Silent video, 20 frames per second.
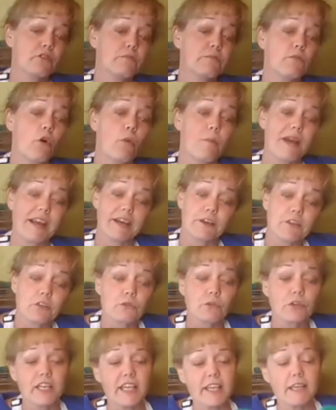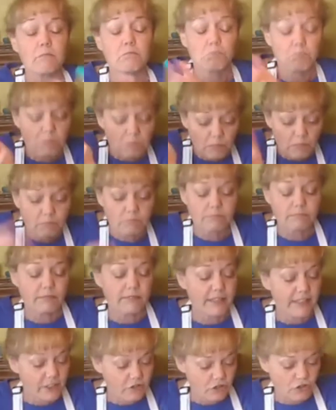omega-3
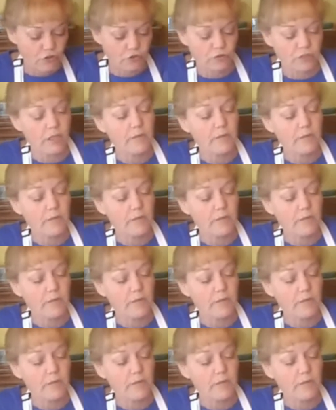issues,